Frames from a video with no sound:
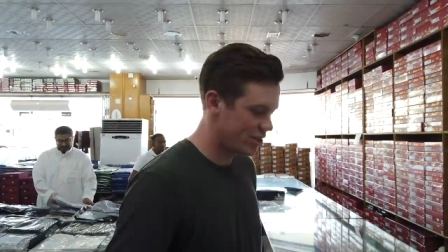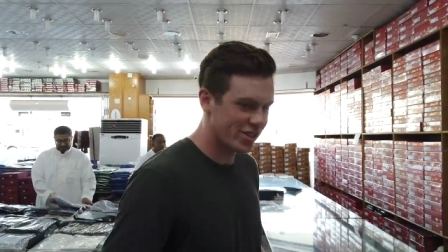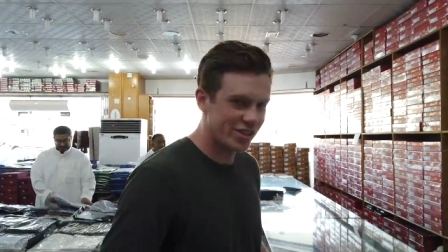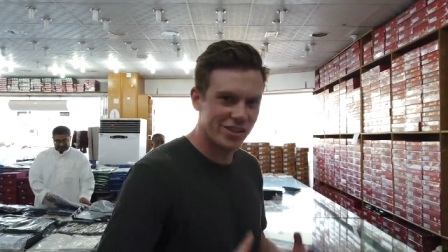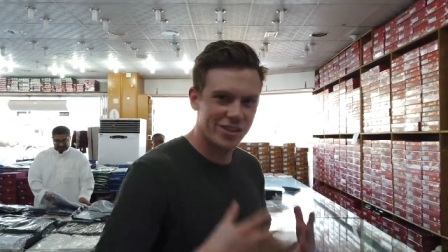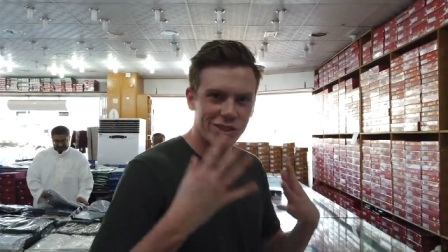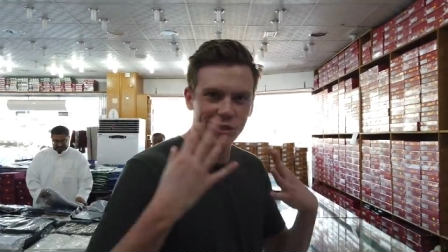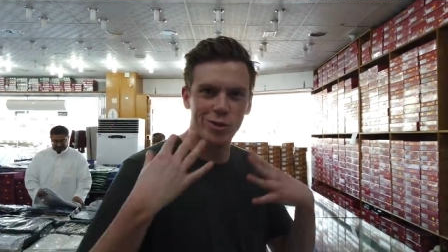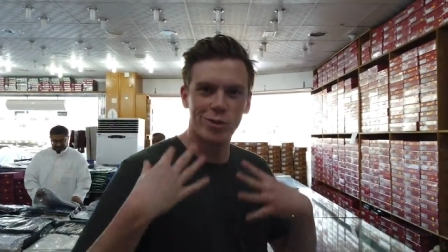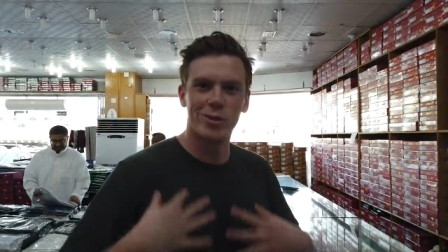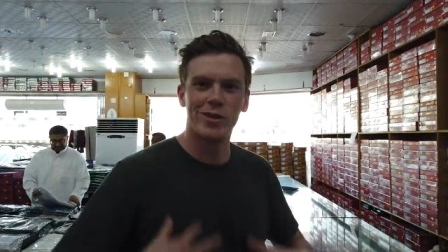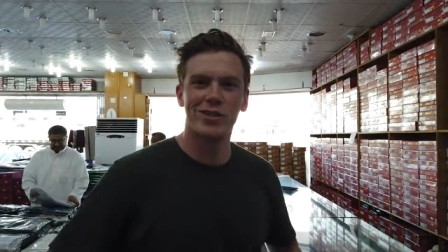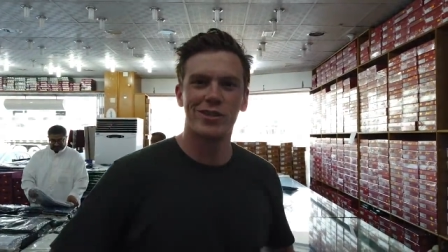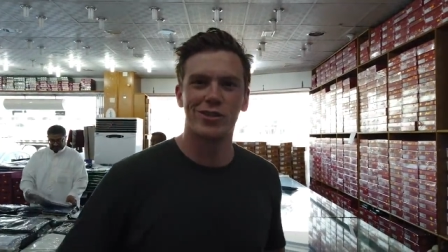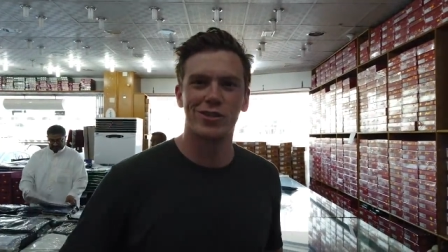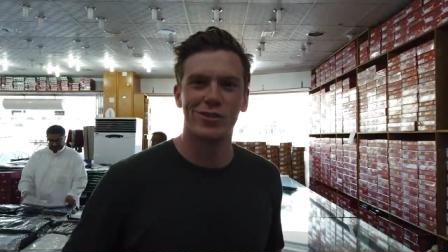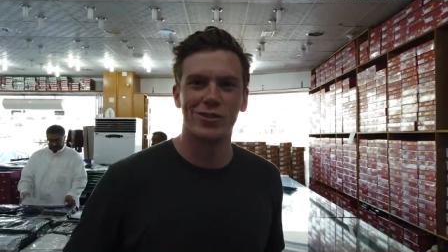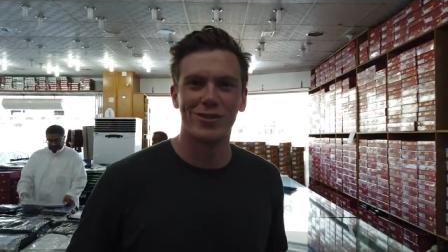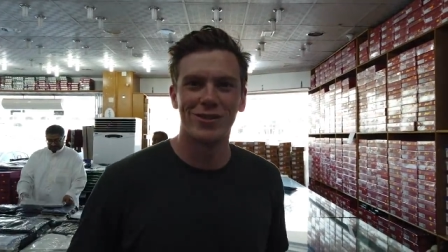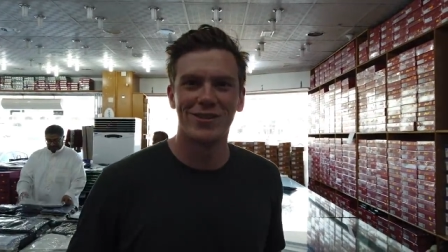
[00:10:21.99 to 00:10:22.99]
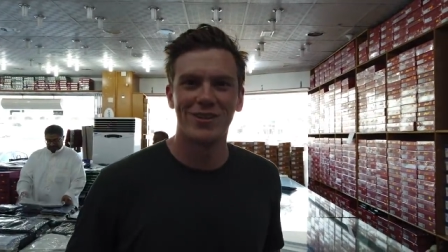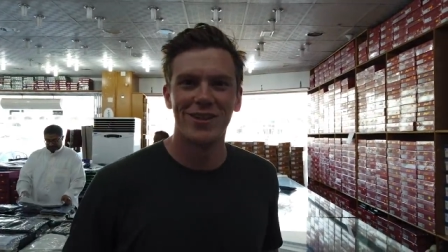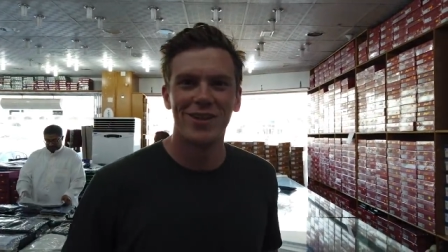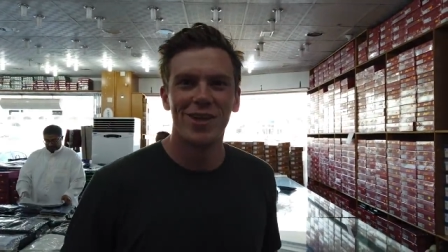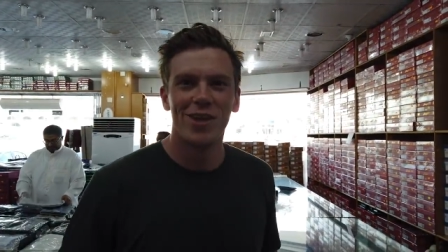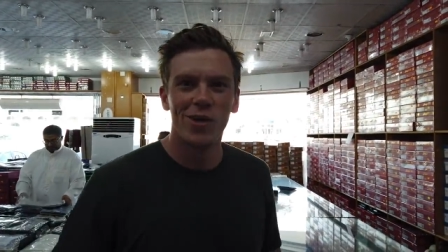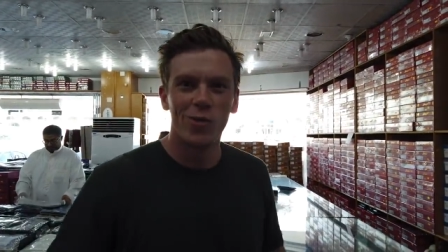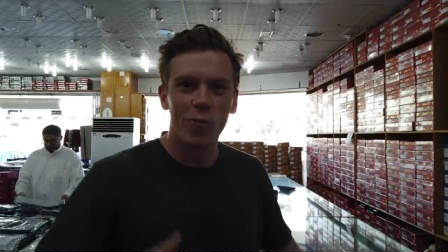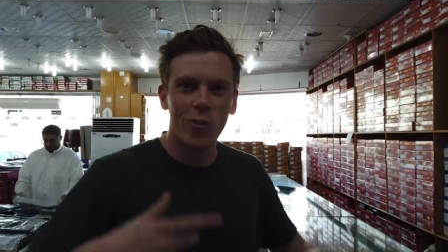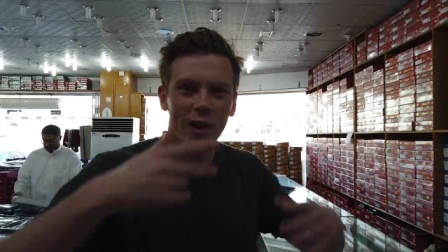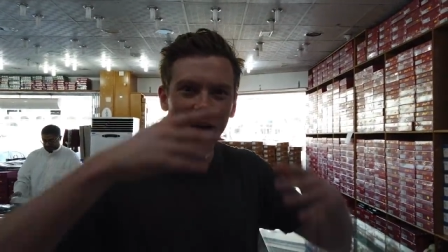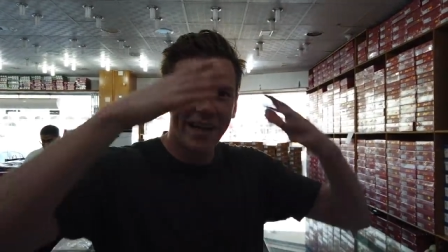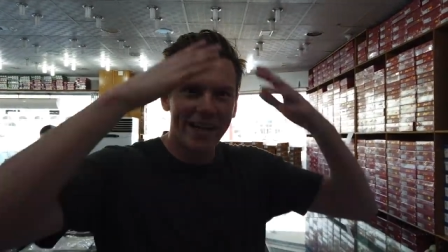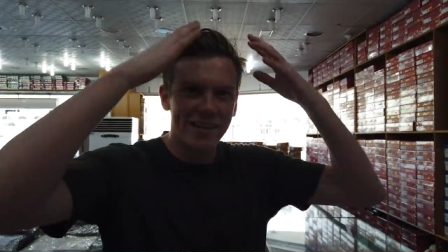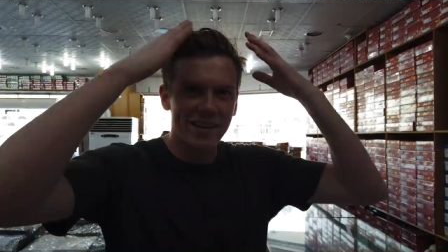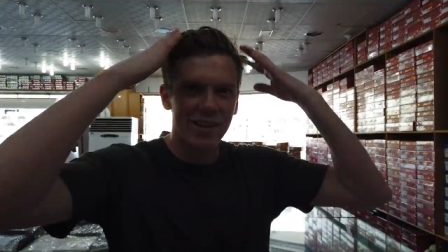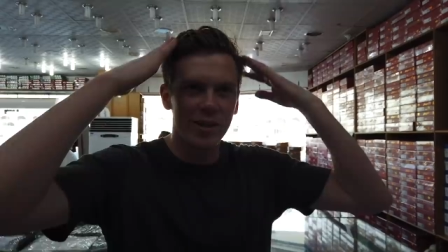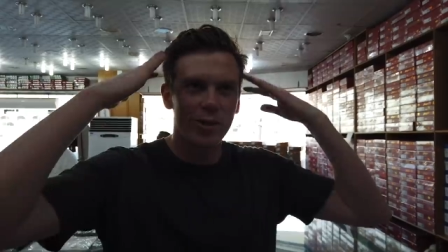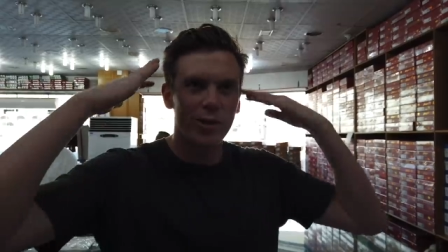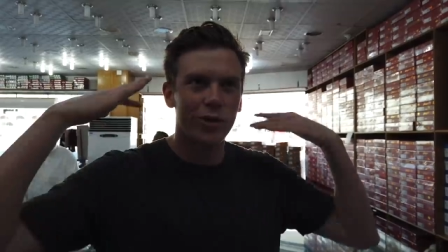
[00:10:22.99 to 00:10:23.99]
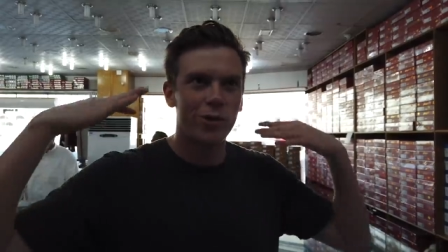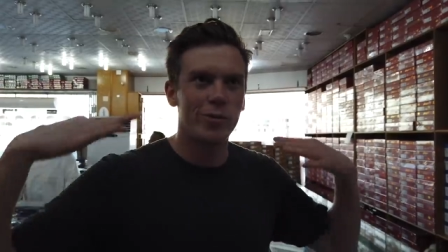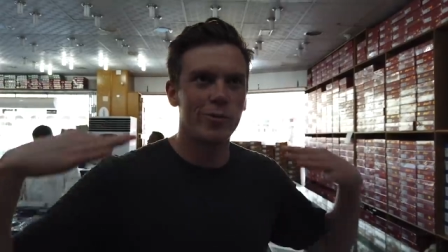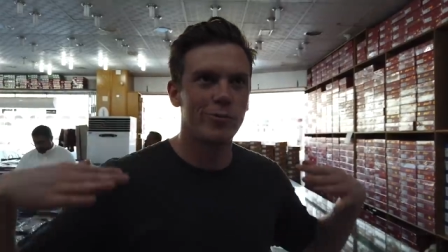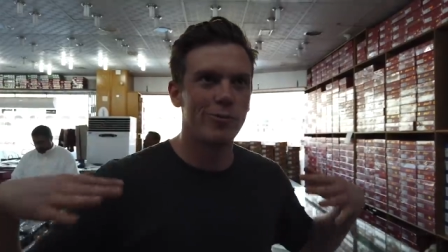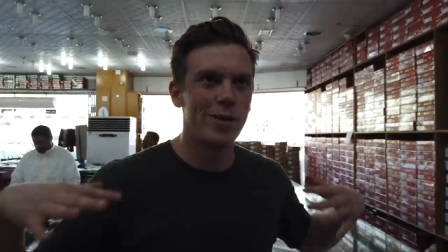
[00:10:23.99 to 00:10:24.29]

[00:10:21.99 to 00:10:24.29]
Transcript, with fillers: Just the traditional. Yeah, the traditional. White